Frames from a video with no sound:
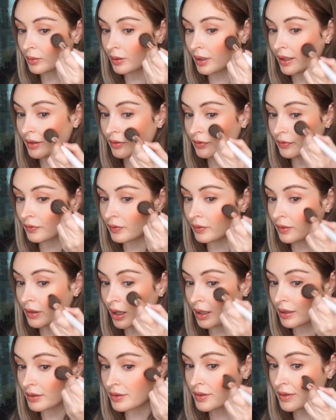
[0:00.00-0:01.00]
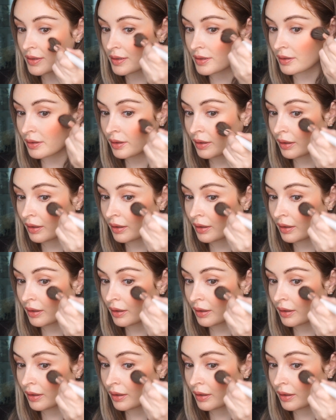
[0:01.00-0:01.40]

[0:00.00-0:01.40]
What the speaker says: like flushed,